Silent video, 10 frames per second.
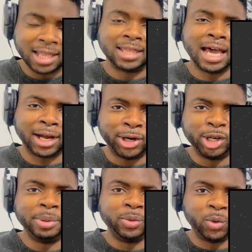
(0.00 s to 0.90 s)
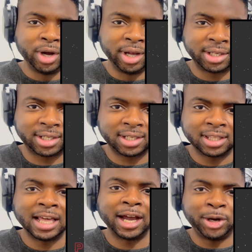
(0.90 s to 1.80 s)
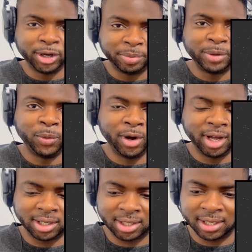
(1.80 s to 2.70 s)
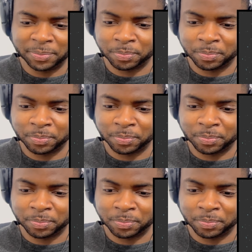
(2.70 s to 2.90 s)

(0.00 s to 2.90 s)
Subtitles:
That could have been worse.